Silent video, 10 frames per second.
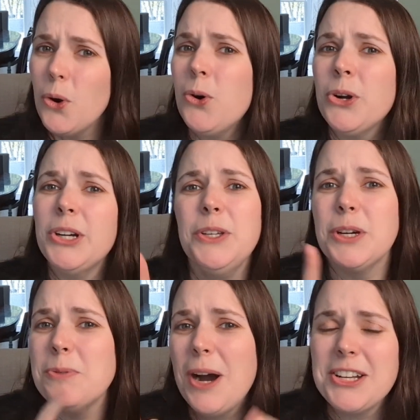Or you
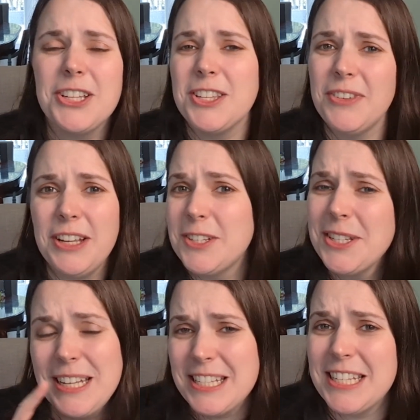can watch this video
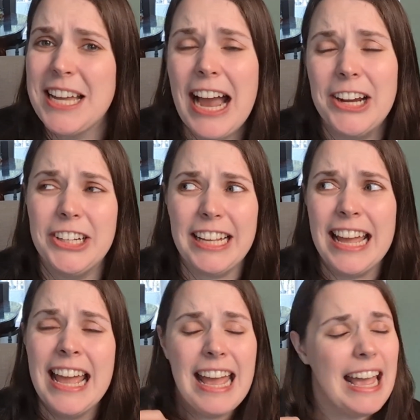in its entirety
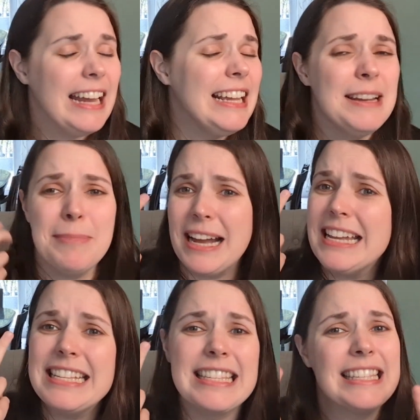and get
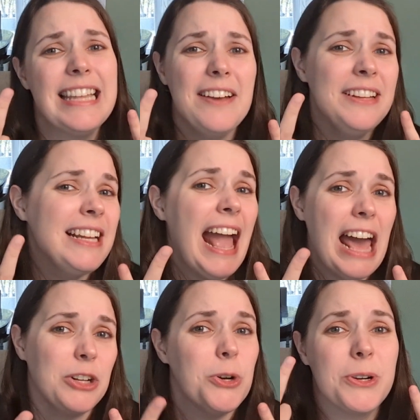my 7
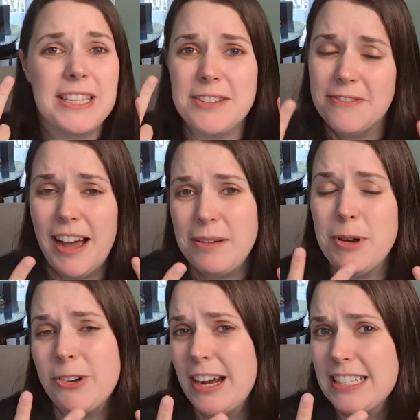categories of fine
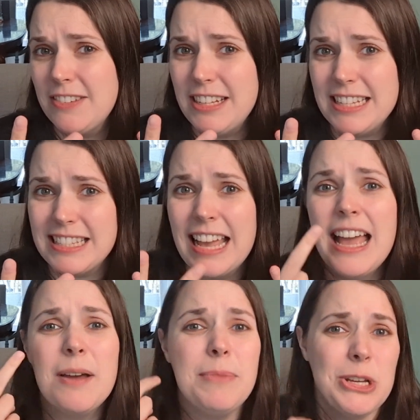motor activities.
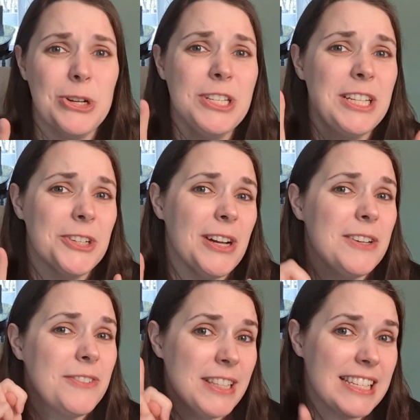Be sure to stick
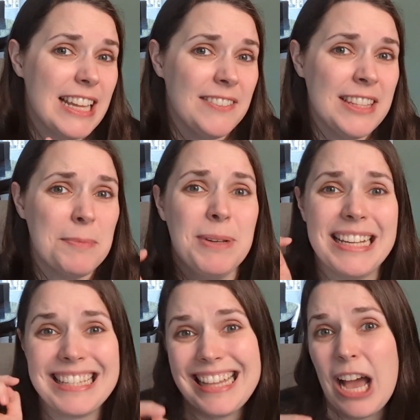around for the 7th
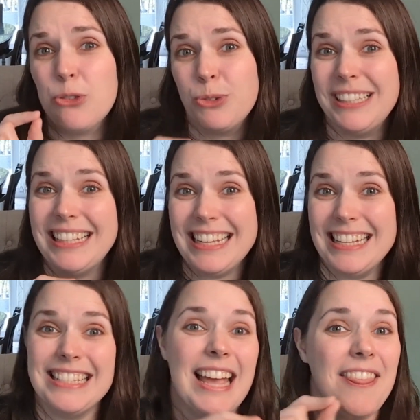because that really
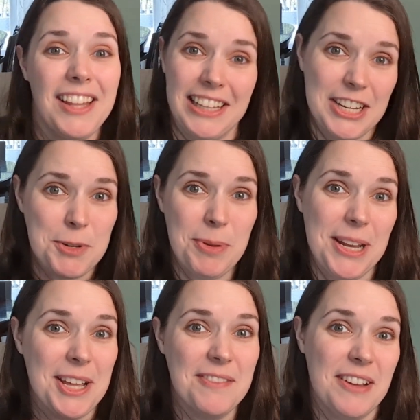is the
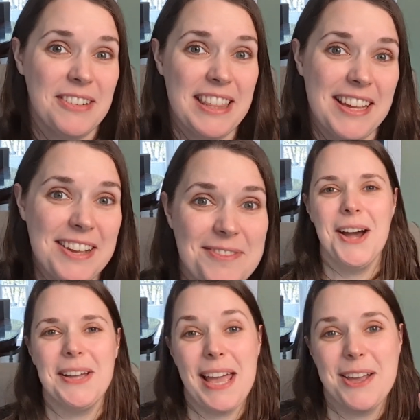linchpin of everything.
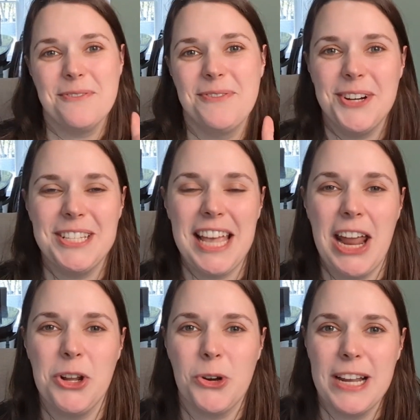Okay, first
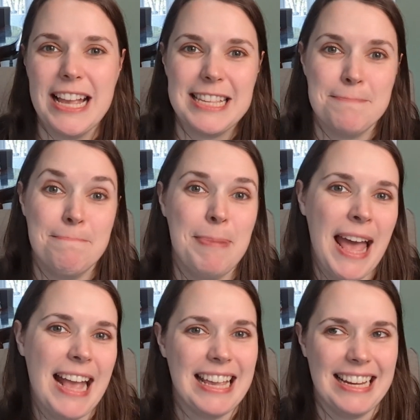category is
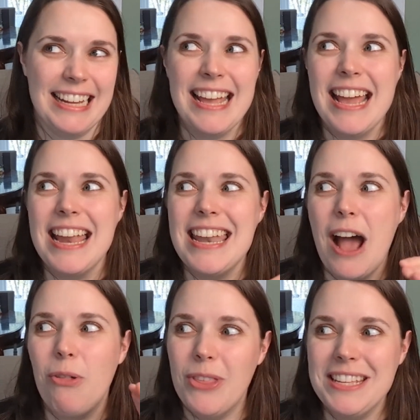pegging.
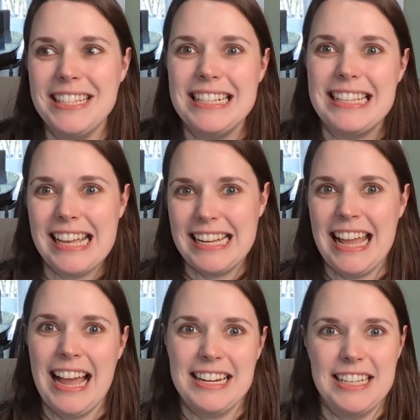Now, this is
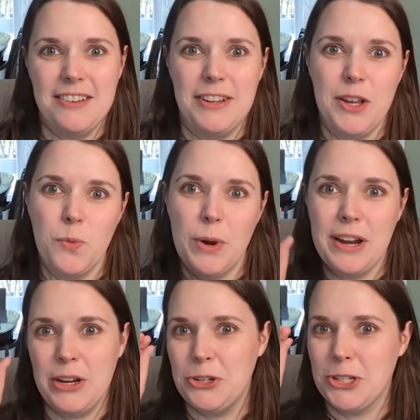any activity
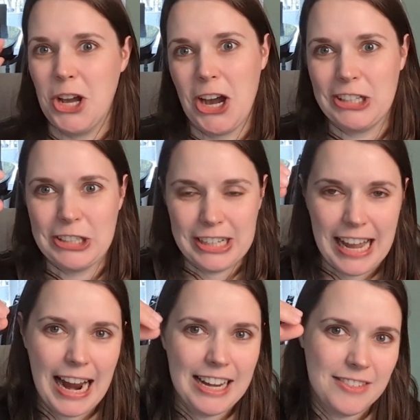where your toddler
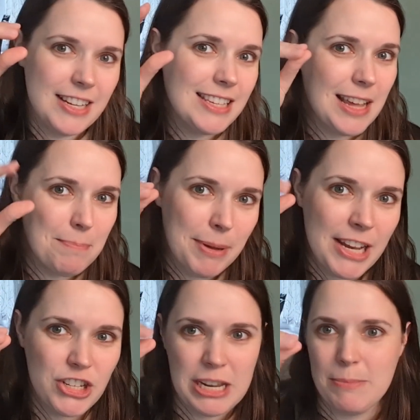kind of does a
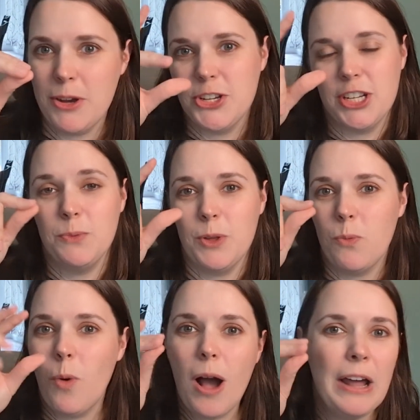pinching motion with
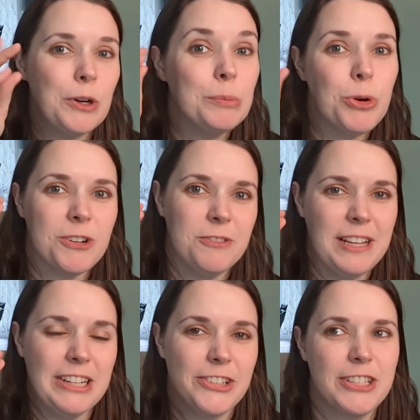1 or more
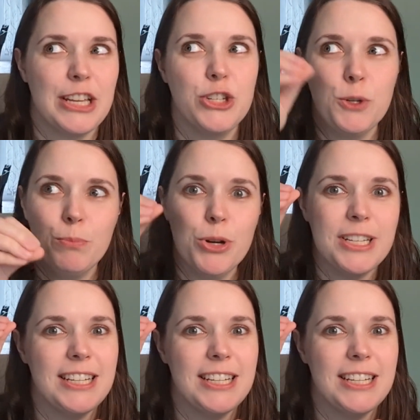fingers to put